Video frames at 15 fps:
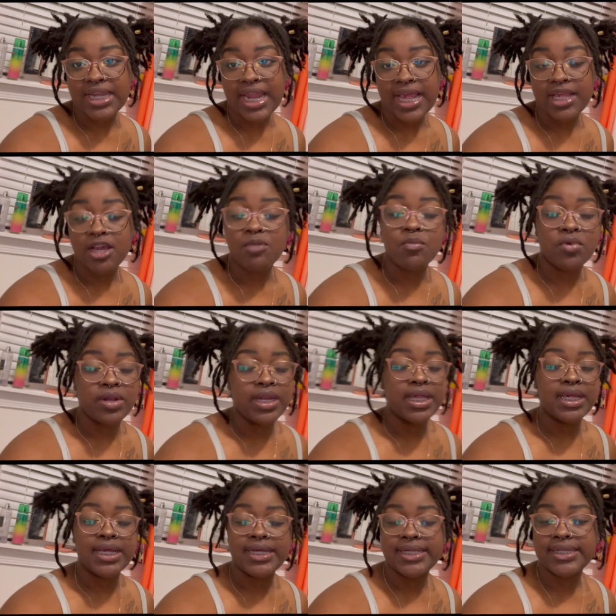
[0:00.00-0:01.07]
night, good
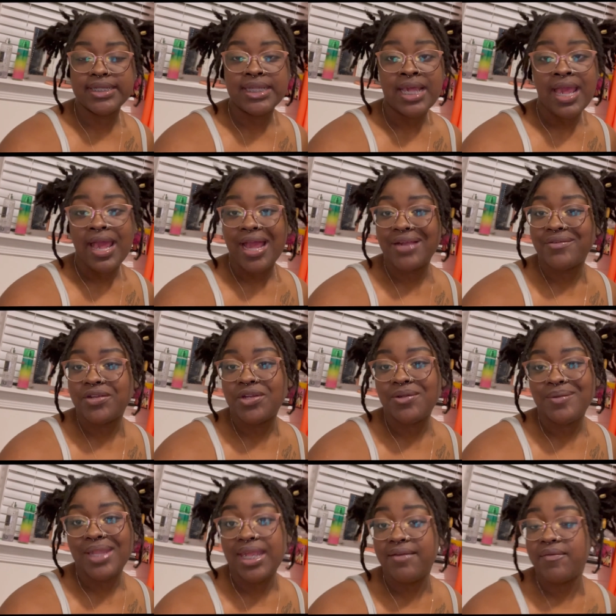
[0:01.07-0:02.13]
morning, good
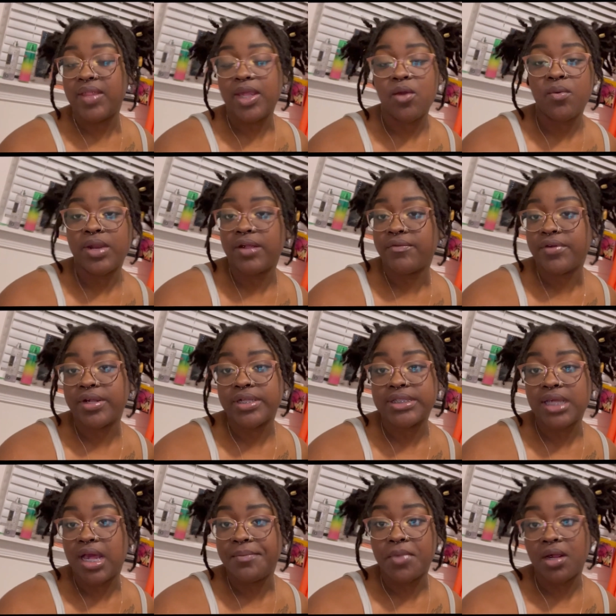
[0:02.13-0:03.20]
afternoon, evening, whatever
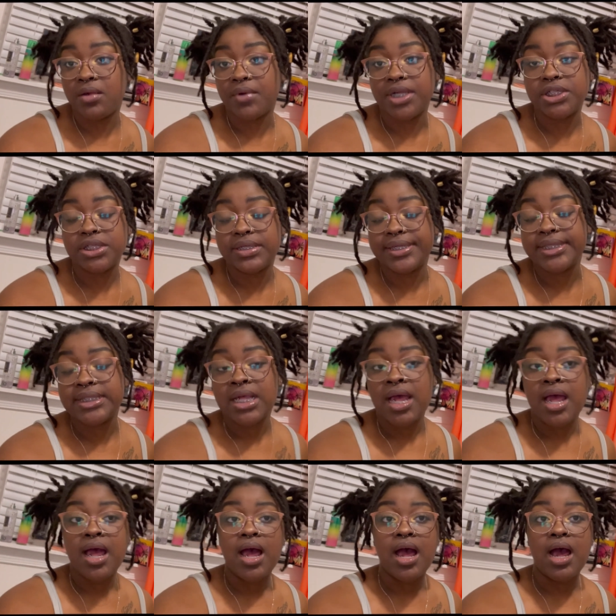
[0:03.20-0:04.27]
time y'all watching this.
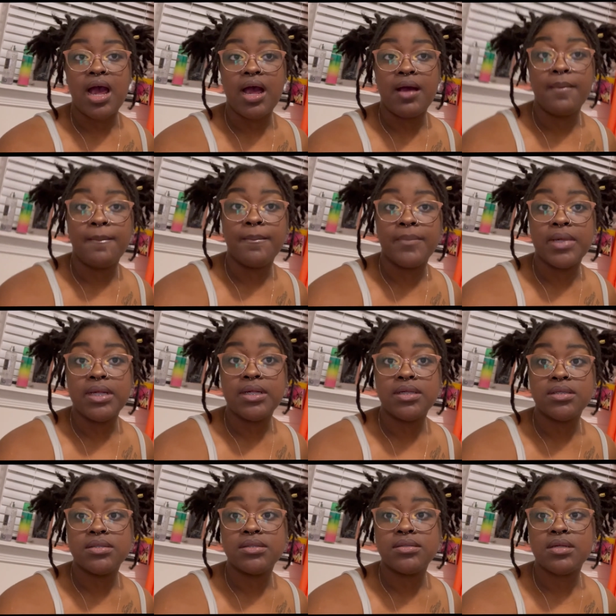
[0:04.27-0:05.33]
Um
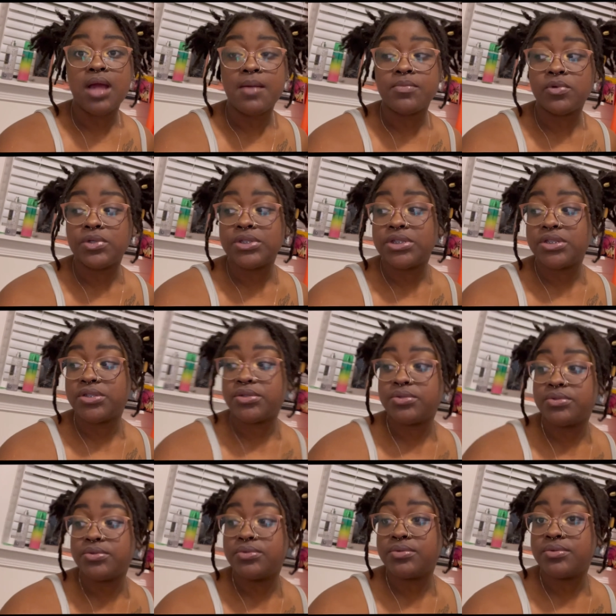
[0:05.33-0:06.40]
I'm going
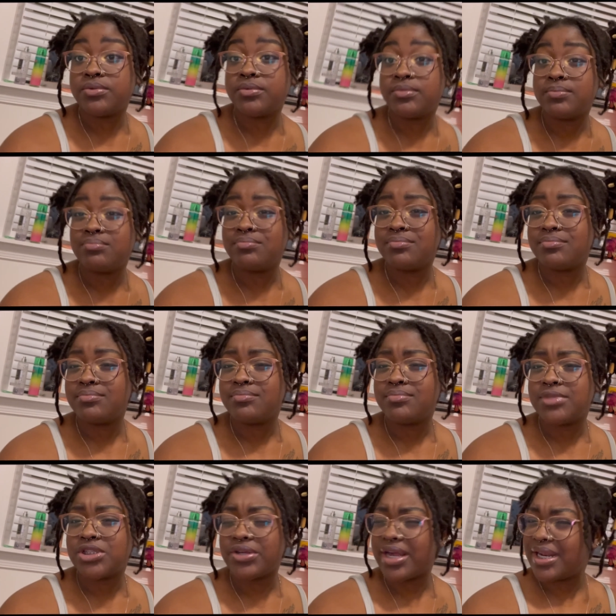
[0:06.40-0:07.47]
to
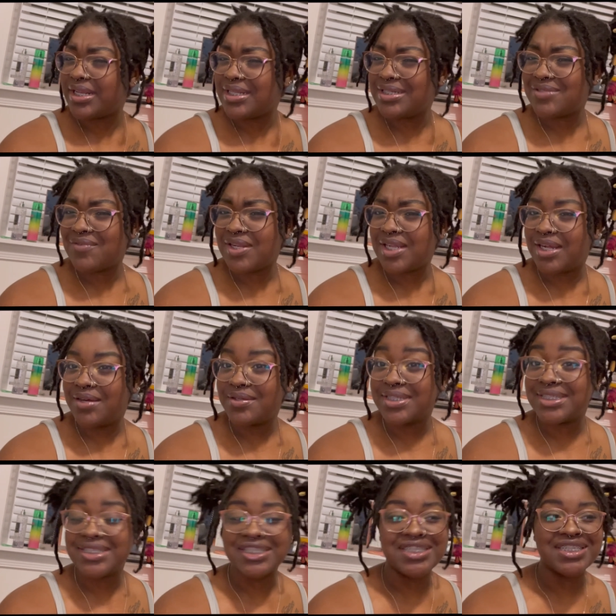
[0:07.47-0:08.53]
starting this video
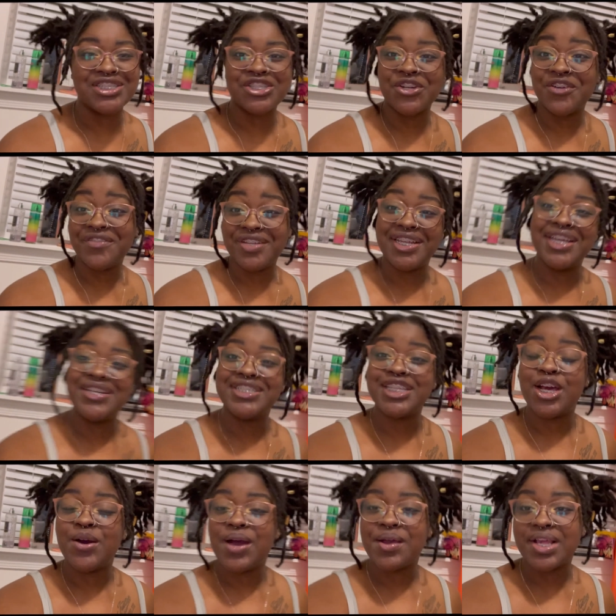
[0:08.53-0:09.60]
because this is a short video so
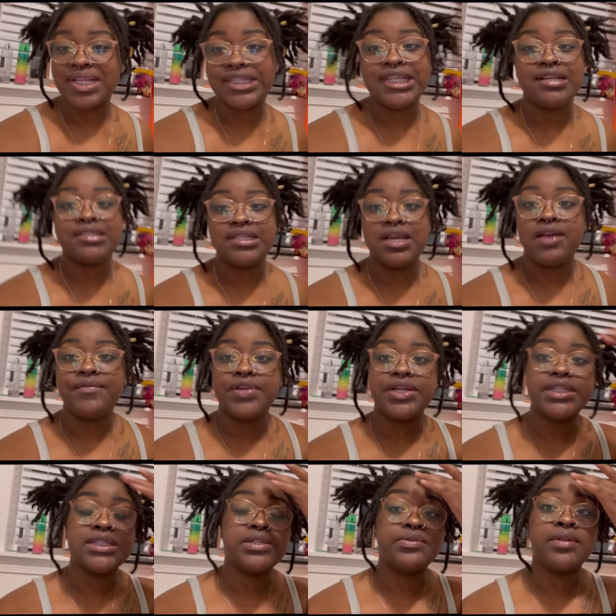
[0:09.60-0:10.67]
i'll get this out to y'all very
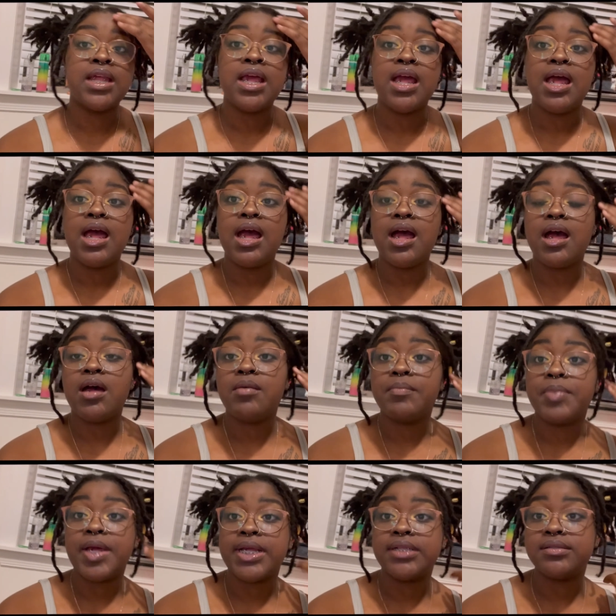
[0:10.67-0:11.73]
soon um
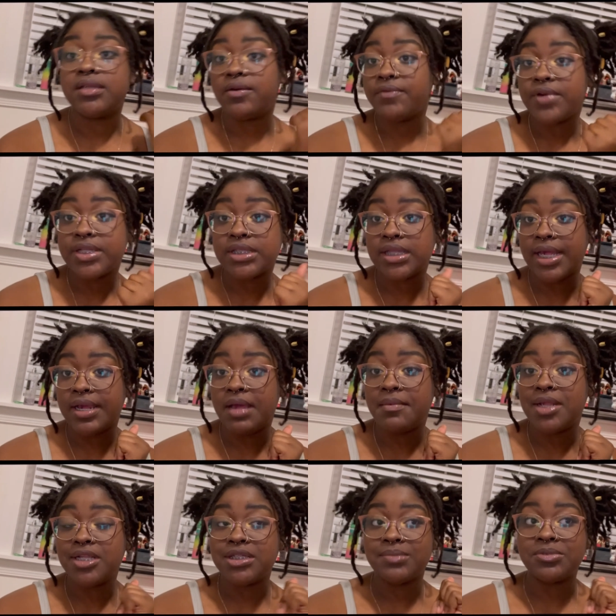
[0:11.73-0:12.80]
but don't forget to like comment
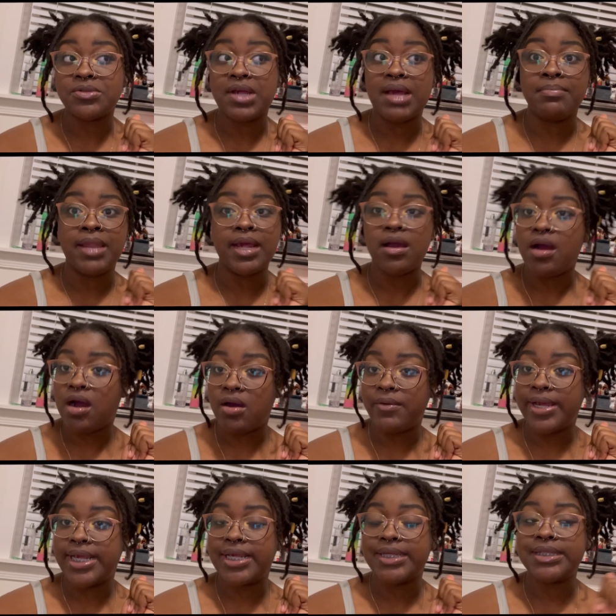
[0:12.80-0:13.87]
and subscribe like
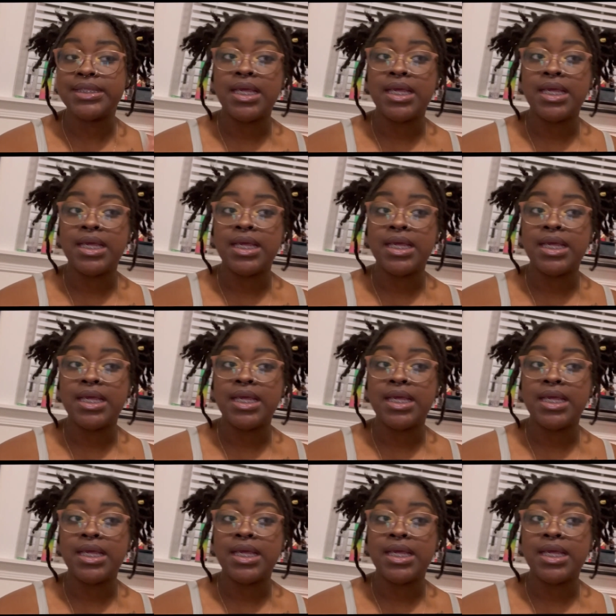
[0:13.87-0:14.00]
always